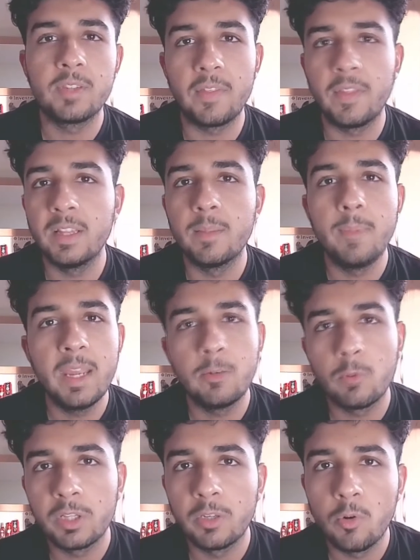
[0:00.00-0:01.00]
I think the main
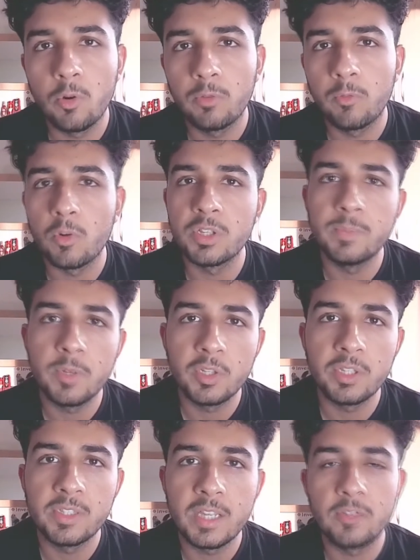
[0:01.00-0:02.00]
one they're going for is
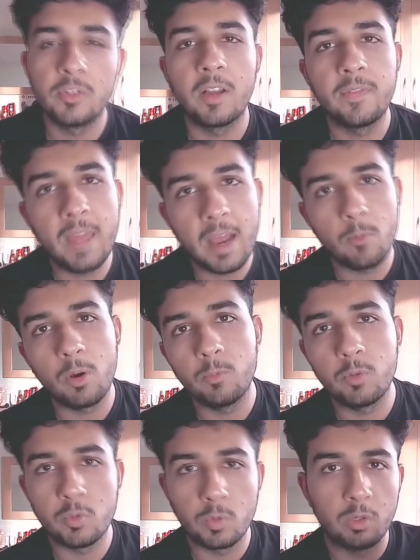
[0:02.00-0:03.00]
Michigan State. So you got that one,
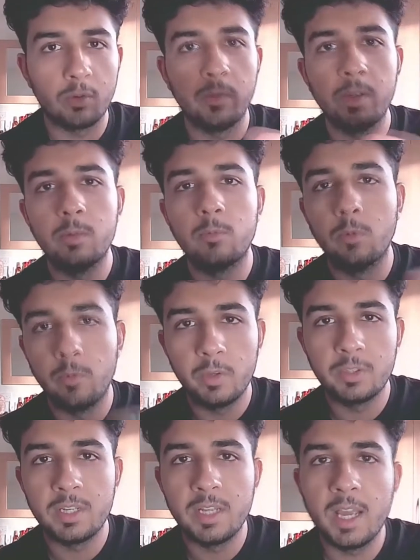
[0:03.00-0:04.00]
which we're going to be
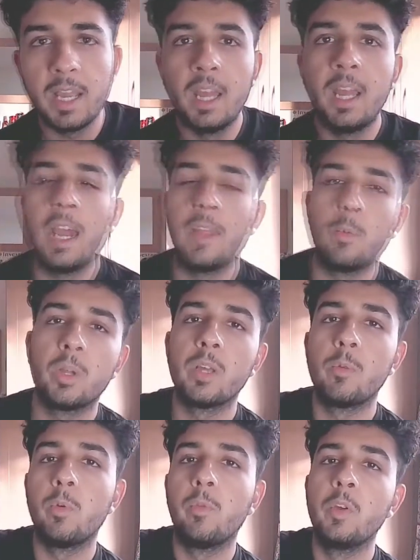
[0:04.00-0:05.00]
reviewing today, and the one
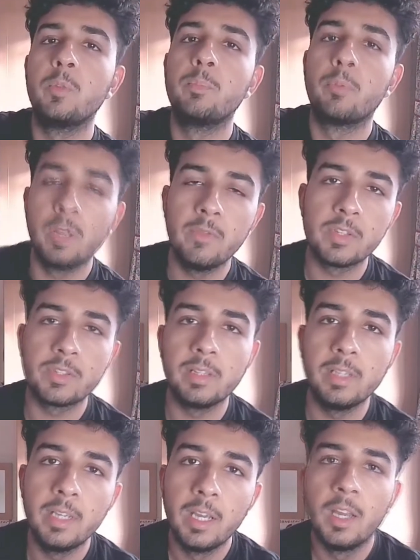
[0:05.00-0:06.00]
that we reviewed
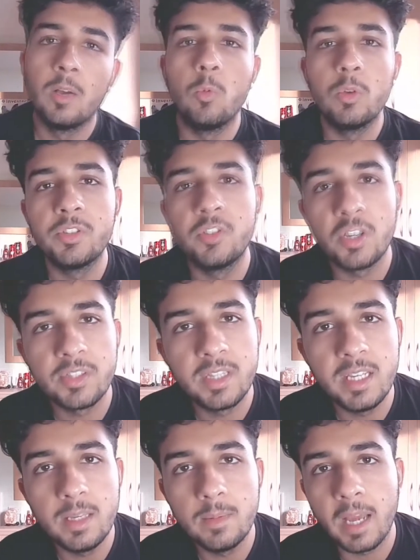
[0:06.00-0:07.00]
previously was just
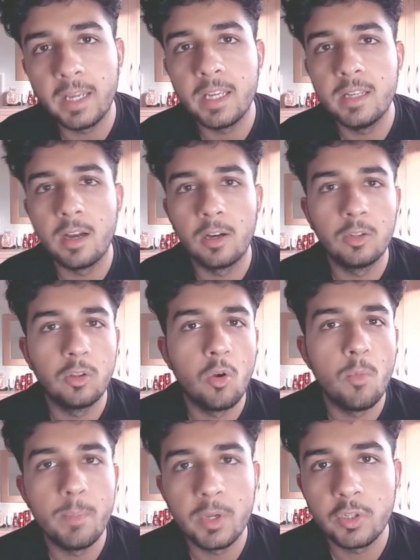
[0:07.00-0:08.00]
the Nike Dunk Low
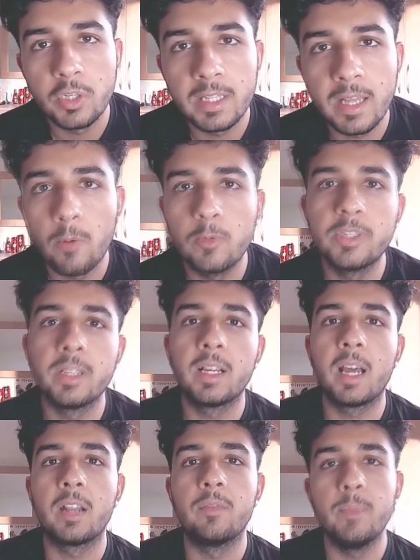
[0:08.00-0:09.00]
Michigan. That was in a
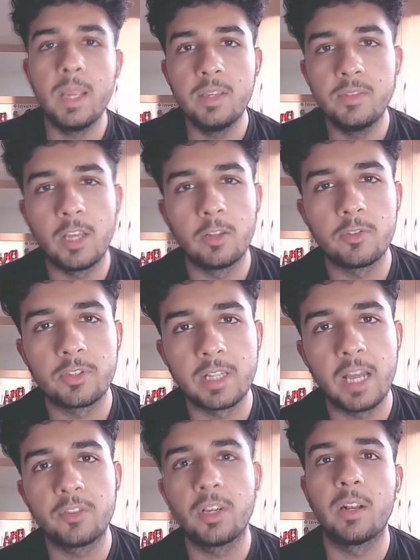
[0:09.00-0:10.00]
kind of maize yellow
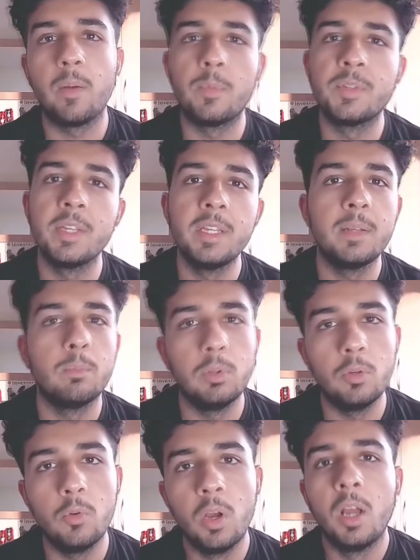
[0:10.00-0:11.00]
slash kind of obsidian
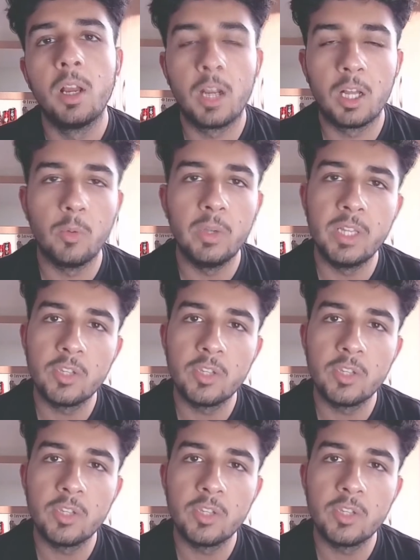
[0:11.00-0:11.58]
blue colorway.